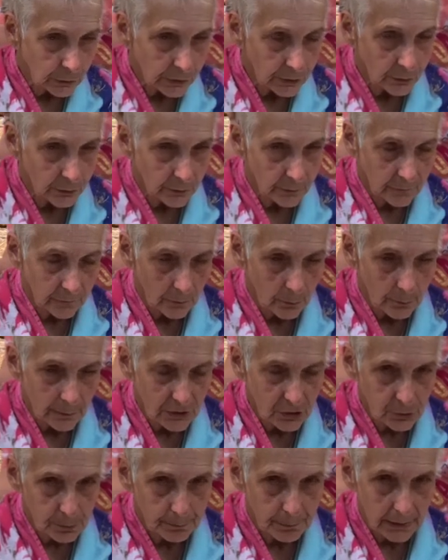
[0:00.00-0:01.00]
When you're in so
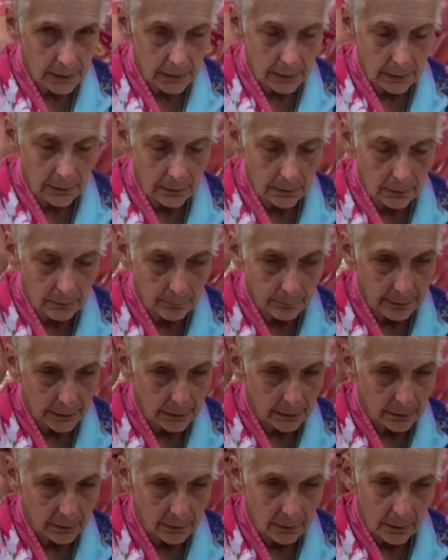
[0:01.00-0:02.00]
much pain,
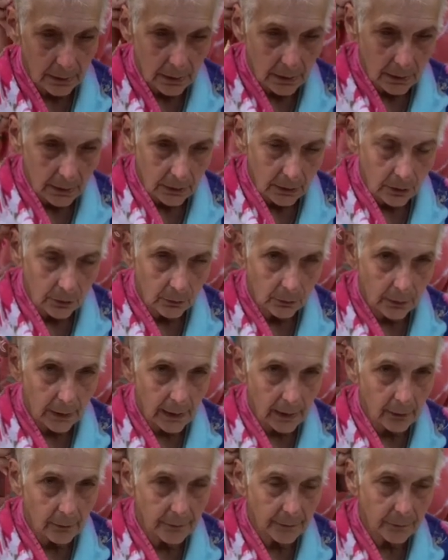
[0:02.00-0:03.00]
but... You know,
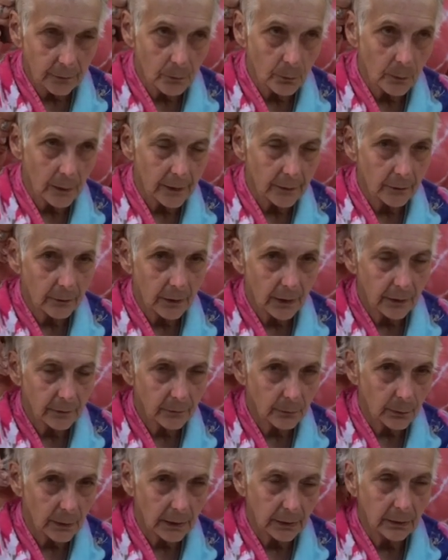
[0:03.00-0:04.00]
now that the weather
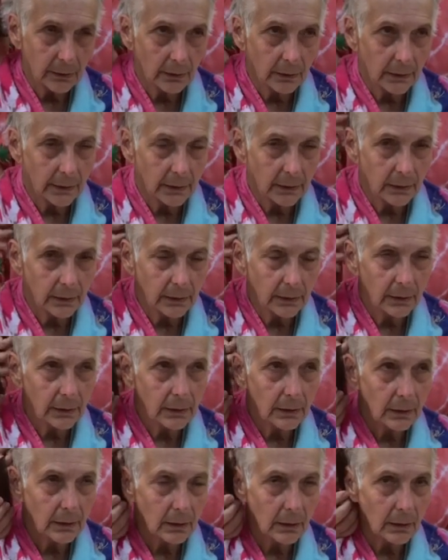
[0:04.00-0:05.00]
has
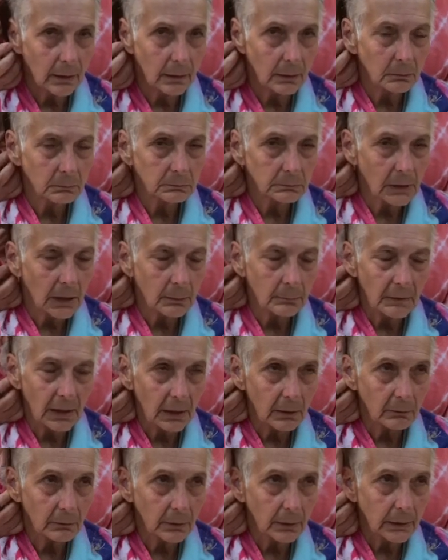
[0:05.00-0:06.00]
regulated, I'm
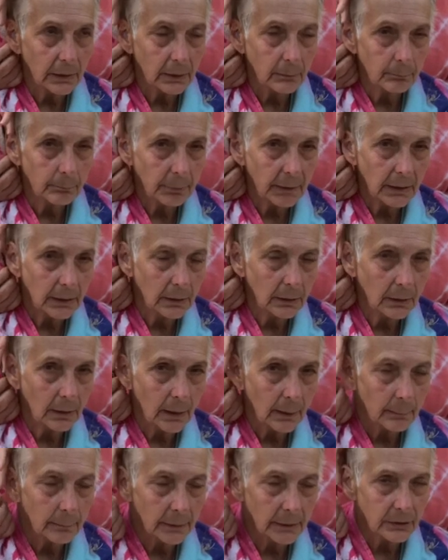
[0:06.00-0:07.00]
not really in pain
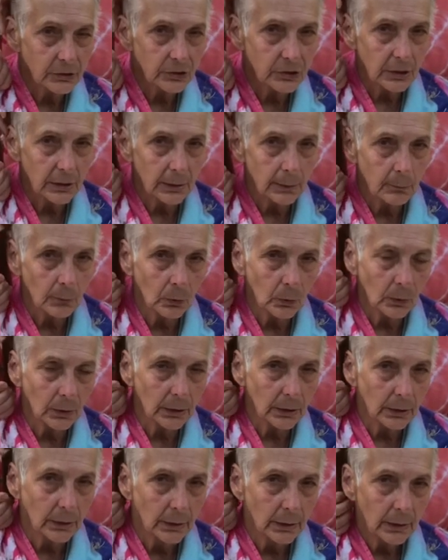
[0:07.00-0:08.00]
that much
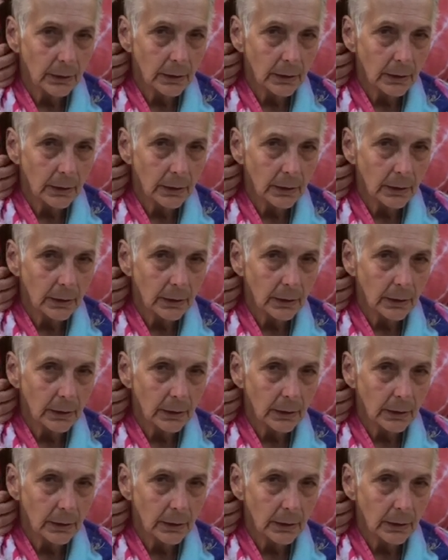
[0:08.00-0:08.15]
anymore.